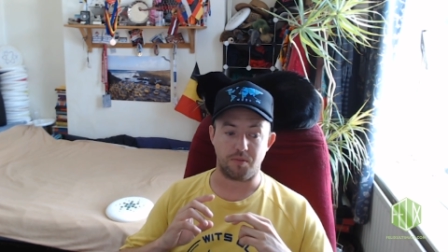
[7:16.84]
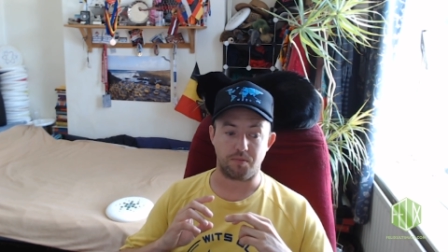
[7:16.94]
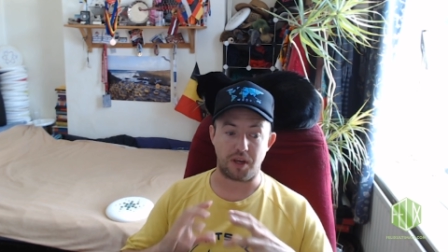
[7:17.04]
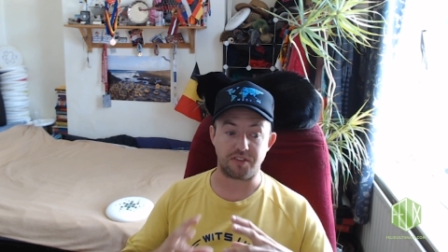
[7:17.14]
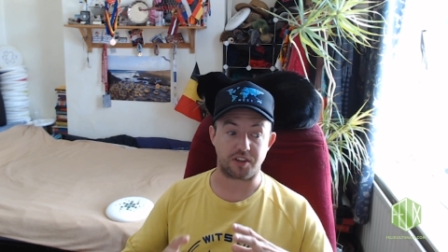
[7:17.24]

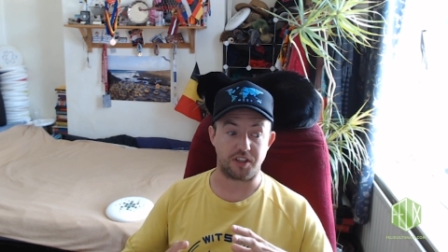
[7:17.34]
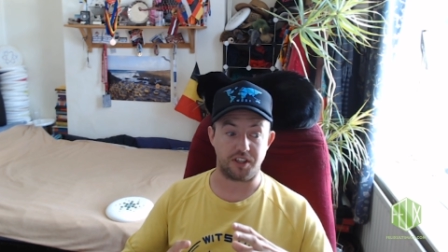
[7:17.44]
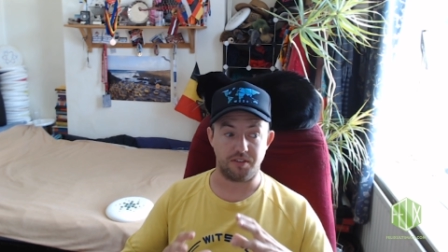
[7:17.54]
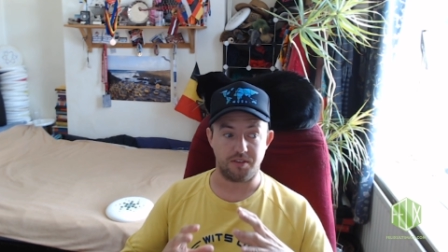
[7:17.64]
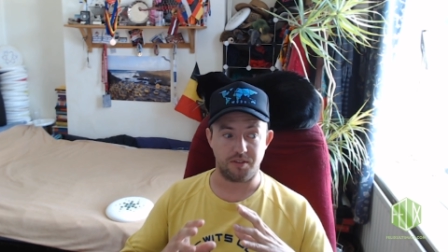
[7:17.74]

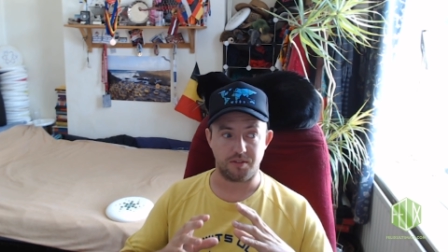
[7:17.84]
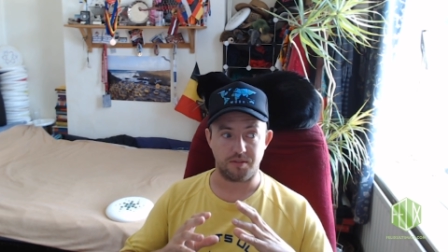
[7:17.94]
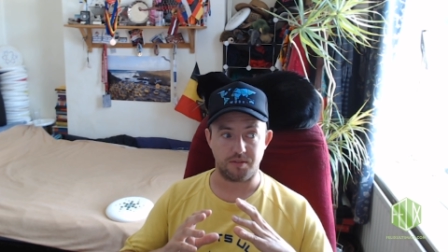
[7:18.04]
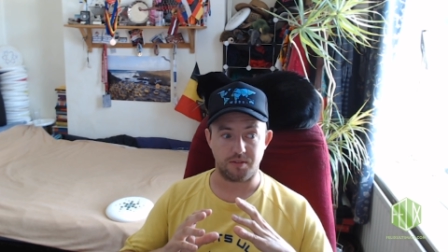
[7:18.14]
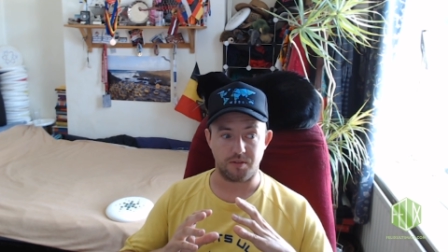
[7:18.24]
Basically,
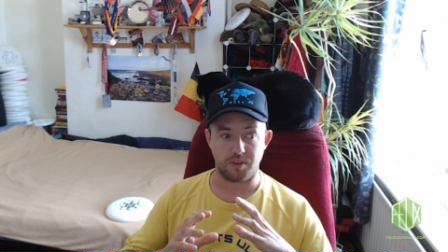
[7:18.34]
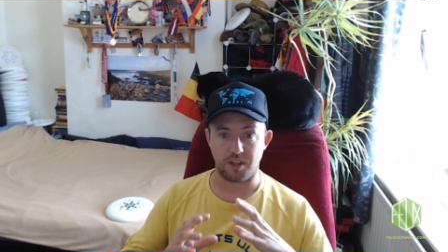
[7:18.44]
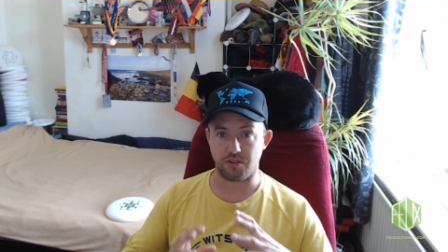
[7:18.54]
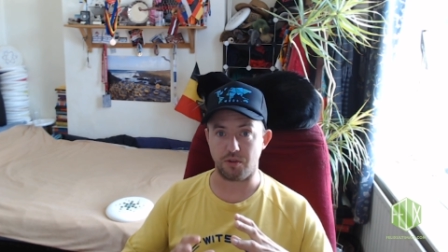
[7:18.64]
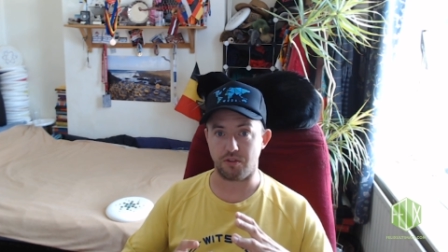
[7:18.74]

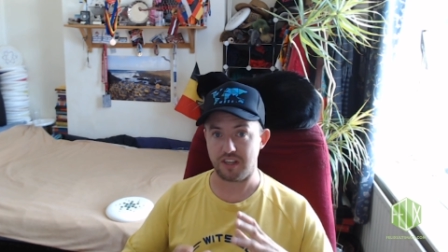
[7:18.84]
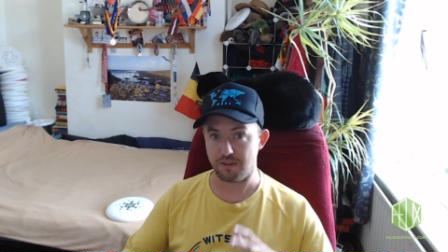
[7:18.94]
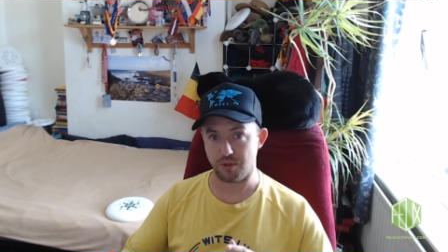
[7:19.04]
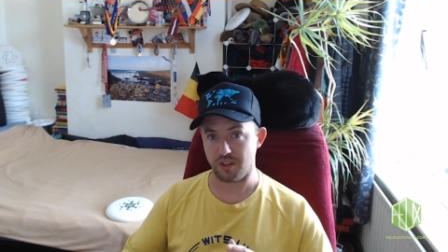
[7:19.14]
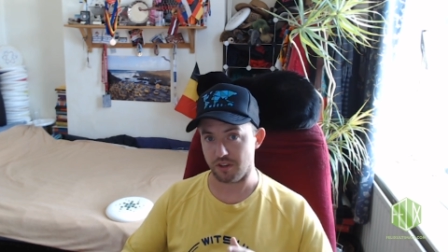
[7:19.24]
there's no
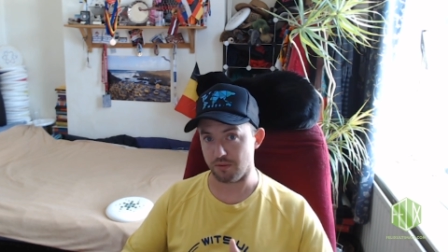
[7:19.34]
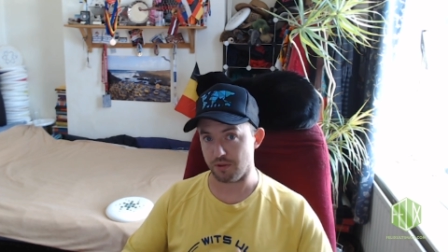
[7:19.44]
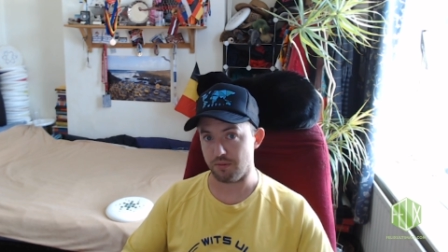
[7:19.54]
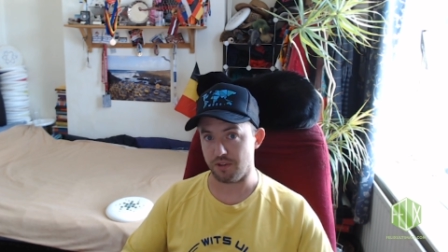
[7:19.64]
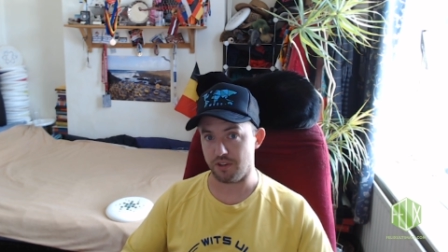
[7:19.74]
teamwork at the
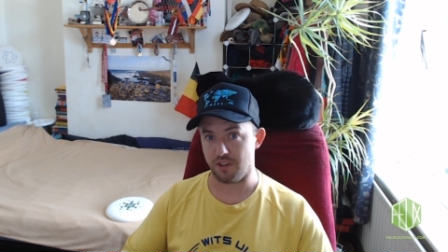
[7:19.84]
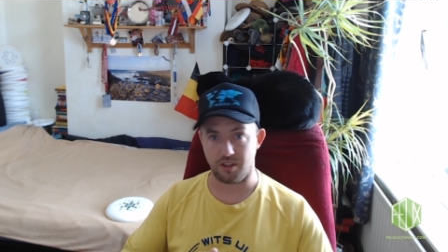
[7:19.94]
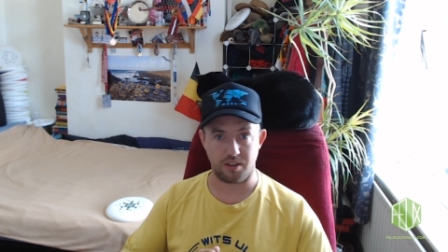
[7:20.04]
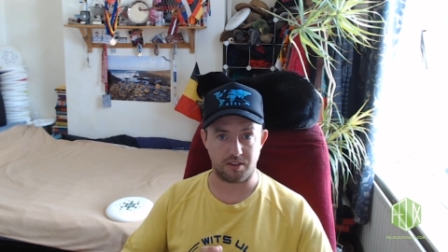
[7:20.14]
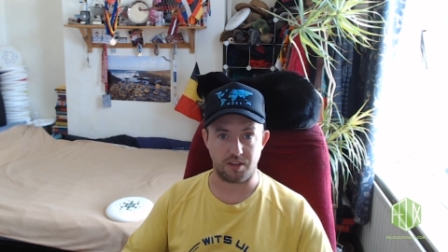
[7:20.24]
moment
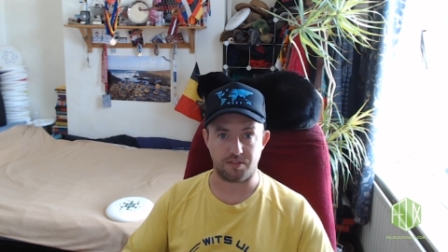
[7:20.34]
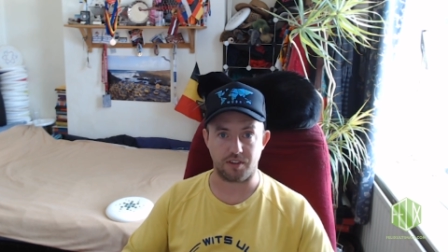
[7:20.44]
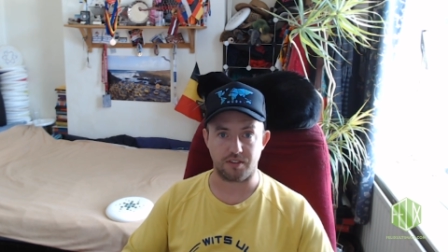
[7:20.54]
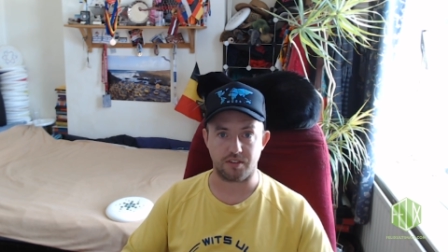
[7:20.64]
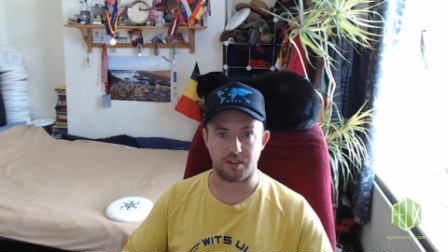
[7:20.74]
in
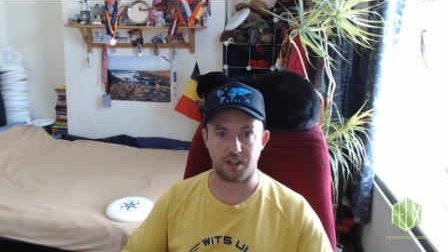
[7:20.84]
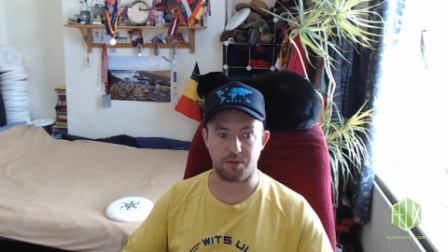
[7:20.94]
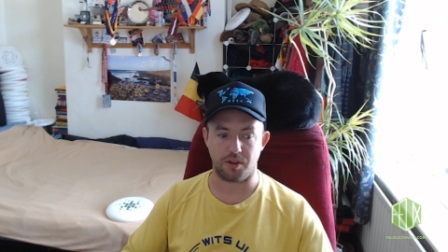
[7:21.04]
defense, all right?